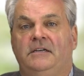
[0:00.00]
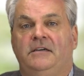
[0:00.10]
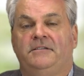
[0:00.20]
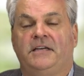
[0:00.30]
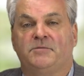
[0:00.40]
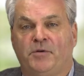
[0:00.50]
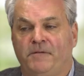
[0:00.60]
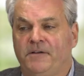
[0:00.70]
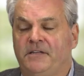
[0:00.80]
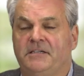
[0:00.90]
That's
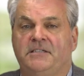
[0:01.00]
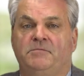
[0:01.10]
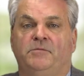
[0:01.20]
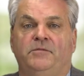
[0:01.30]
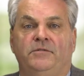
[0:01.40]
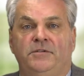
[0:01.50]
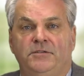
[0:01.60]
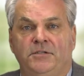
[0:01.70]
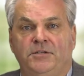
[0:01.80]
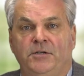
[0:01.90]
perfectly acceptable
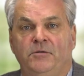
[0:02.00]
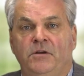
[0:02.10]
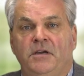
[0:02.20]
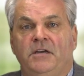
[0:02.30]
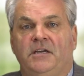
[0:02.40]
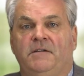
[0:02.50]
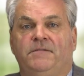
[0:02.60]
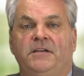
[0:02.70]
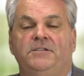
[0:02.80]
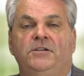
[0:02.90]
to do. If
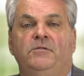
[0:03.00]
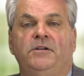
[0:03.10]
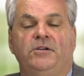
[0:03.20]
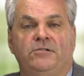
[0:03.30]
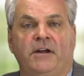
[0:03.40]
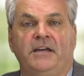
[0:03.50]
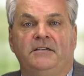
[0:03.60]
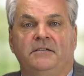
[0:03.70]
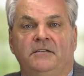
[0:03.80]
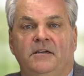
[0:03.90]
they do it,
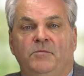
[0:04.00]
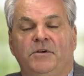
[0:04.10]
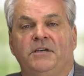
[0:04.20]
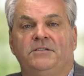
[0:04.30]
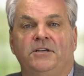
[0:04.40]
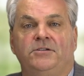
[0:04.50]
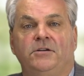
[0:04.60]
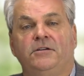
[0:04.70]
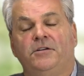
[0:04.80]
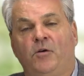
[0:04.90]
great, because they
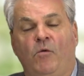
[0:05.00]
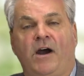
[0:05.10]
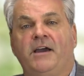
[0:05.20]
should. You know why?